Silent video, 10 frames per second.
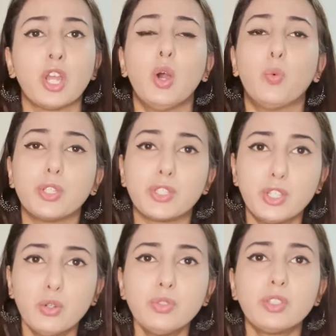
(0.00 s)
was
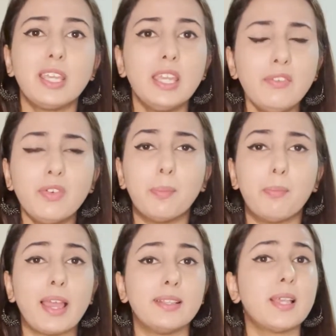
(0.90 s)
used even by
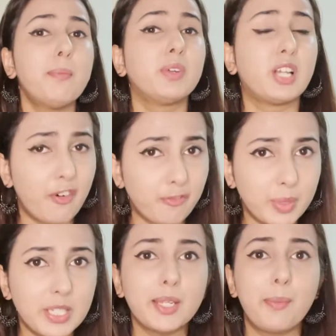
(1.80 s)
some government
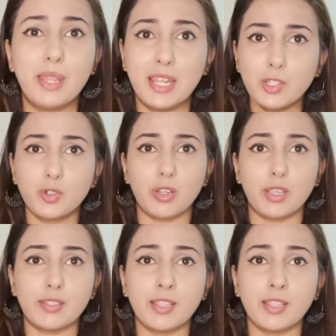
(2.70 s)
ministries